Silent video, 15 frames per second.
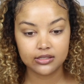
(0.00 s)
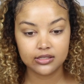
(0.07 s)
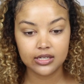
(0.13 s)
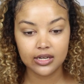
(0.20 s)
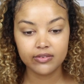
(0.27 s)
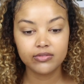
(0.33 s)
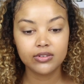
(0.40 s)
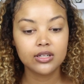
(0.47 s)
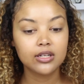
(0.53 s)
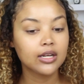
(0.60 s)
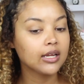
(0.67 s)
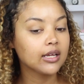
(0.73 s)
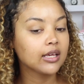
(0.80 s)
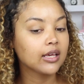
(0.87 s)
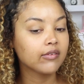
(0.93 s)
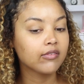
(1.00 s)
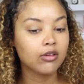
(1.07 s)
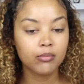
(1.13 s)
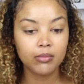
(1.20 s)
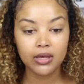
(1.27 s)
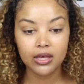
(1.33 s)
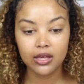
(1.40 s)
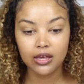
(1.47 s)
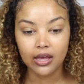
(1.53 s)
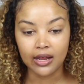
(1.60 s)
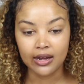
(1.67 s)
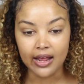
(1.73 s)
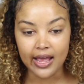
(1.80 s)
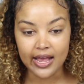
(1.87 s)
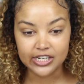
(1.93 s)
Definitely giving me
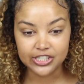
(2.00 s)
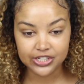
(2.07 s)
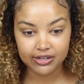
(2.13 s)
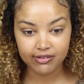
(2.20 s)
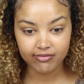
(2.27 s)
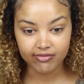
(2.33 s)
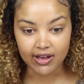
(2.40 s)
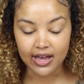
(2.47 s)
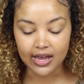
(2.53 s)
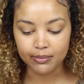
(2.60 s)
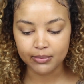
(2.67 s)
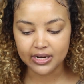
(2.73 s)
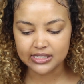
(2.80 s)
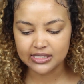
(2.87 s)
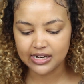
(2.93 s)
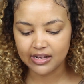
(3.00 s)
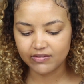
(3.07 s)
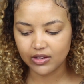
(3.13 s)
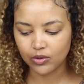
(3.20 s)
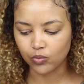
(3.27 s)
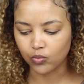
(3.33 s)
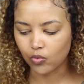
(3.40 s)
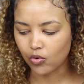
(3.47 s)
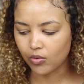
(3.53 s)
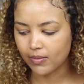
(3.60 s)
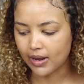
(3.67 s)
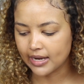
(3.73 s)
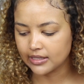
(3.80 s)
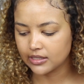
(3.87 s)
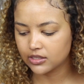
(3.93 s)
an ashy vibe. Doesn't have that warm
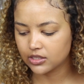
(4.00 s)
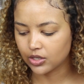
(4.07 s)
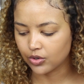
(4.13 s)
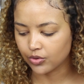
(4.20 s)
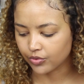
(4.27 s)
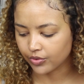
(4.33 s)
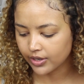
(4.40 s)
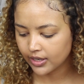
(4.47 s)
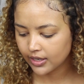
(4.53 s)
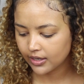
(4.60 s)
undertone